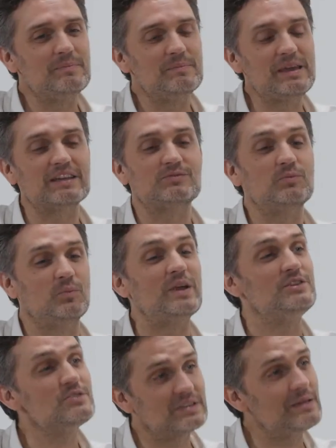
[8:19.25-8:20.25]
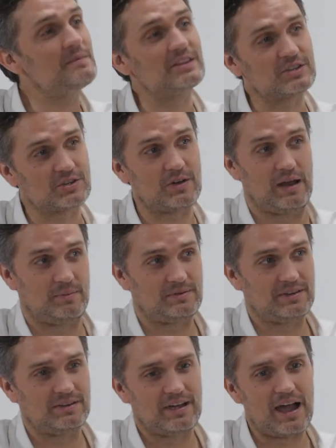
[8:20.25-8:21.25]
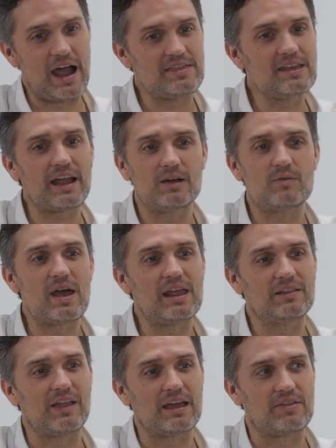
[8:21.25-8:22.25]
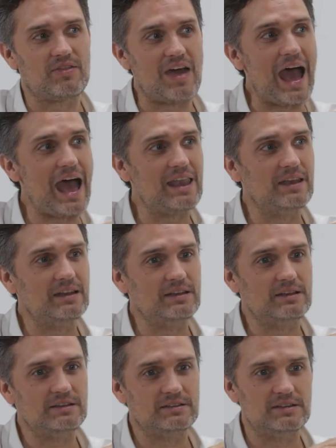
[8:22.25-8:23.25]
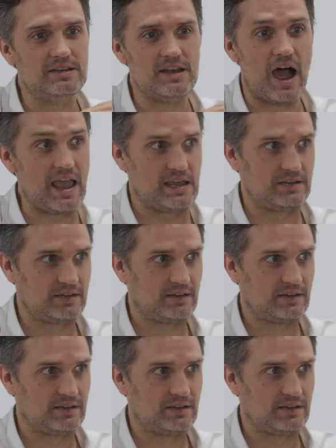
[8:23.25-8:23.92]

Because when you sent me the script, I think I read it like that night.